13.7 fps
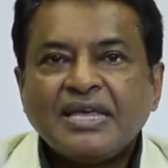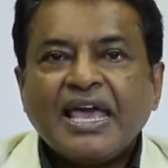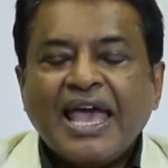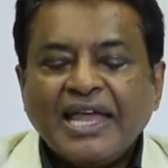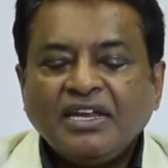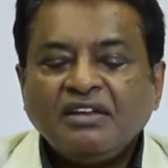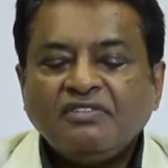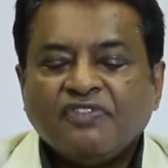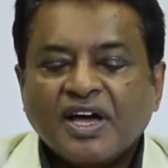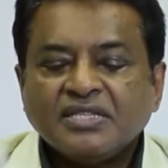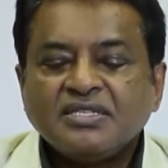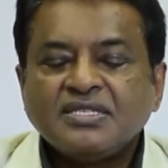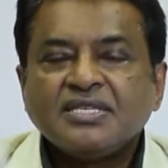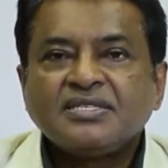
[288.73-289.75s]
and
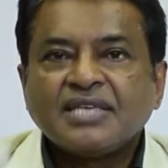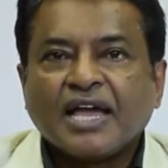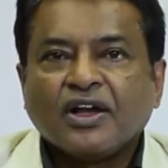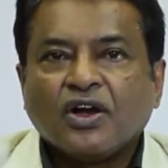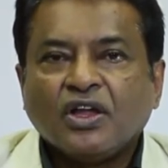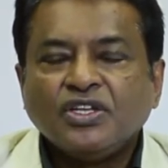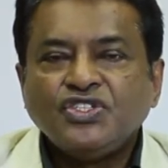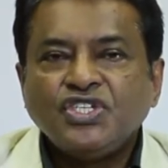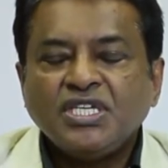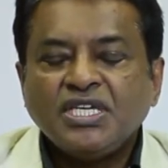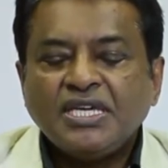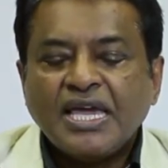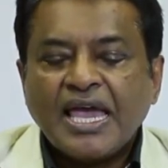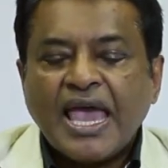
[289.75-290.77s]
advances psychology
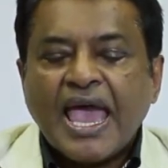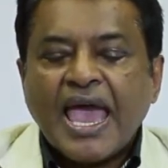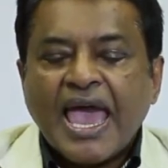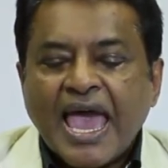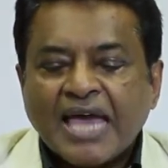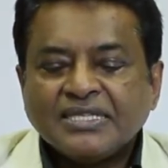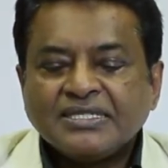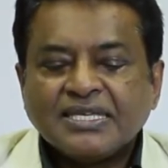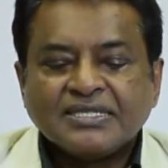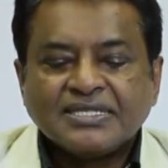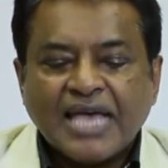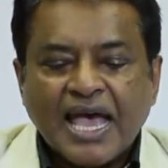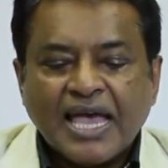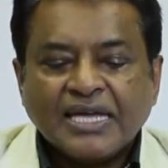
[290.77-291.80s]
as a
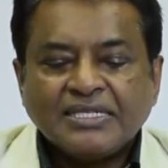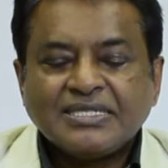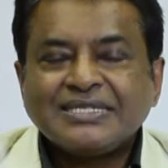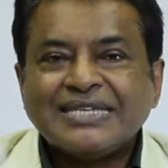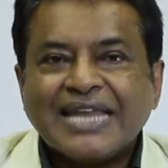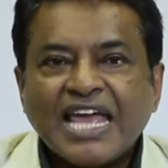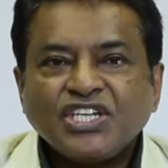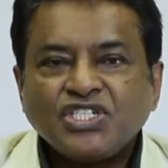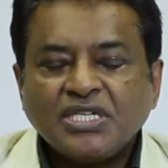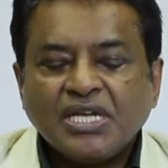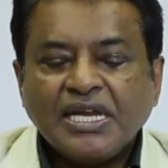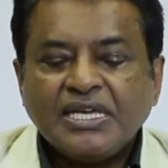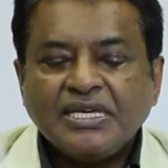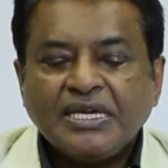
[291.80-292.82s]
science
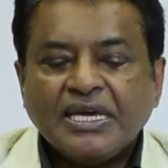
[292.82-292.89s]
nationally,